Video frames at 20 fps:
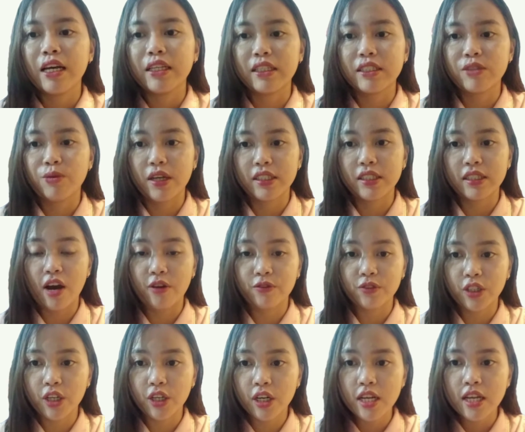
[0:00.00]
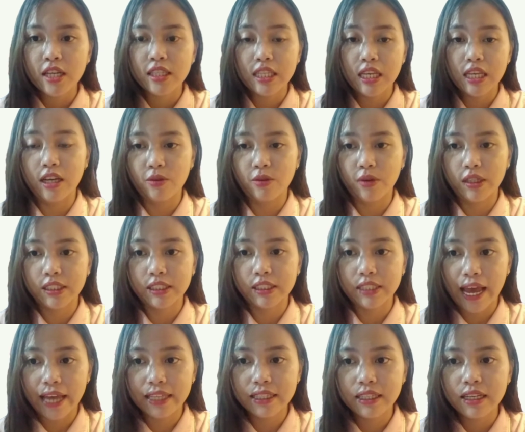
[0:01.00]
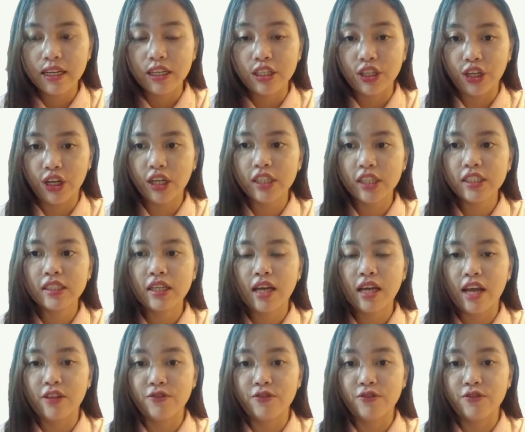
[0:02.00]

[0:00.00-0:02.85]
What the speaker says: This was after E equals 10 years.